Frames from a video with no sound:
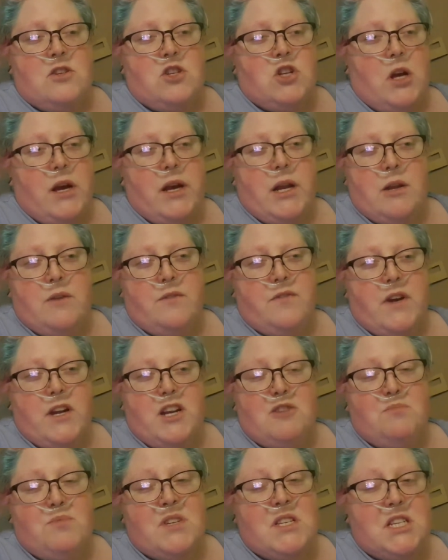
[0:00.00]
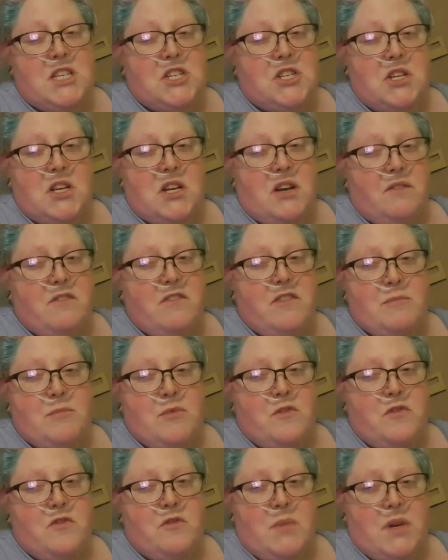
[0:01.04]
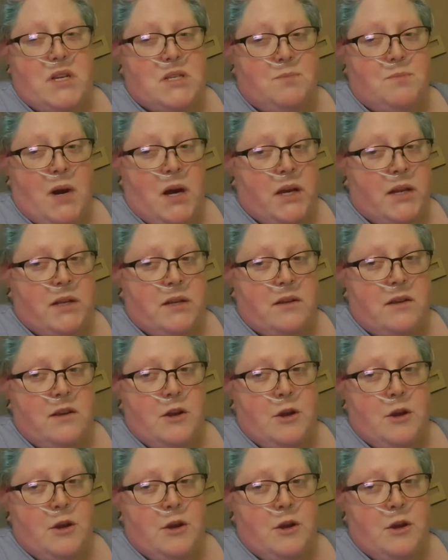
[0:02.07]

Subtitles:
trying to find a position comfortable for my spine.